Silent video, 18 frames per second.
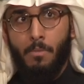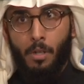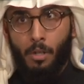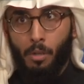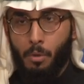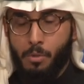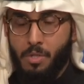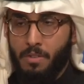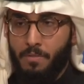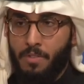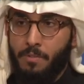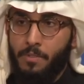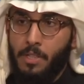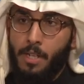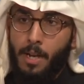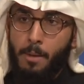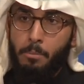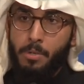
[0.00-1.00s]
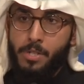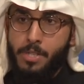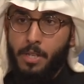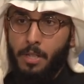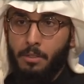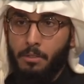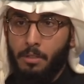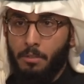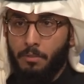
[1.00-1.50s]
Close to
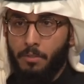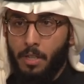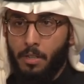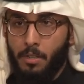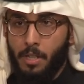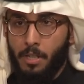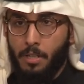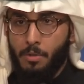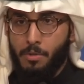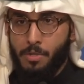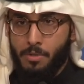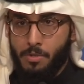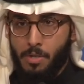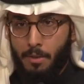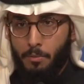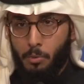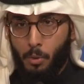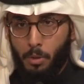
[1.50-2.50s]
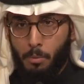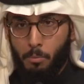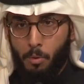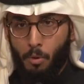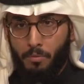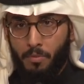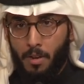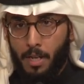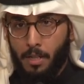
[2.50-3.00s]
59% of internet users have Twitter
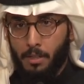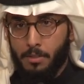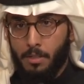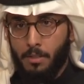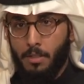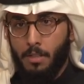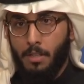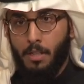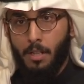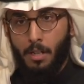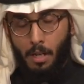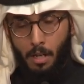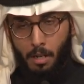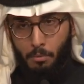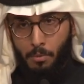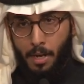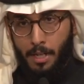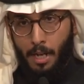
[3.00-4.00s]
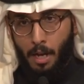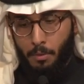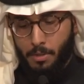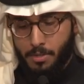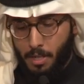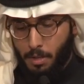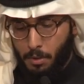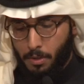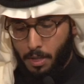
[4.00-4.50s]
profiles. Right now
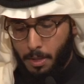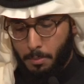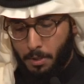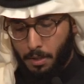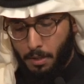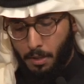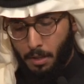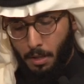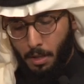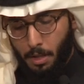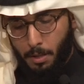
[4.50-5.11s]
in Saudi Arabia.